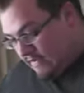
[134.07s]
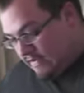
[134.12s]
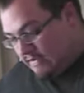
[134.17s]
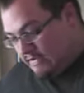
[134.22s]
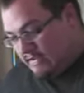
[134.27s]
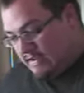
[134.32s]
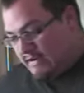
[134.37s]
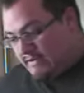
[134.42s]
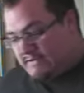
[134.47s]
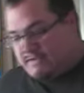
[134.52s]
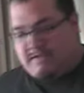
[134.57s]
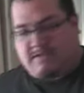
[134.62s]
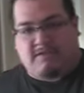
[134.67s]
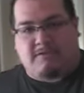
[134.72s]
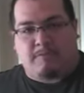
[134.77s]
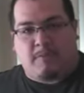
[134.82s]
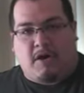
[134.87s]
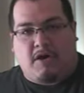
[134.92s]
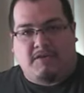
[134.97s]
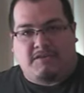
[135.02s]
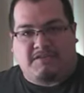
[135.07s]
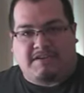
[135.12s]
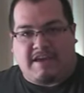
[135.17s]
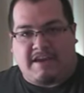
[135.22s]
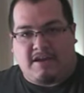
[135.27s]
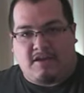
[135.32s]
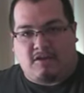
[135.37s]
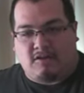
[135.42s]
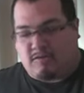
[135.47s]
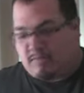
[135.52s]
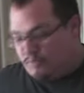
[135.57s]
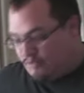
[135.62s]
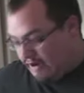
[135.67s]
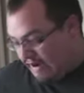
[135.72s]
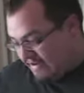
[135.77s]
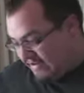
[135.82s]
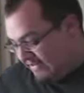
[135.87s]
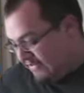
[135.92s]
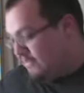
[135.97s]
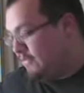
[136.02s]
So that was just a small scale
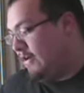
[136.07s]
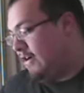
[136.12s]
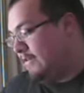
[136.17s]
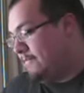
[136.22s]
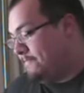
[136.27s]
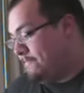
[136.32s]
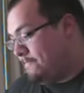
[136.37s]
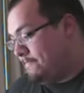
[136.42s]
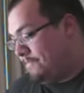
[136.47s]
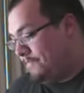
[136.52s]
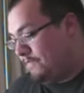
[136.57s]
practice run,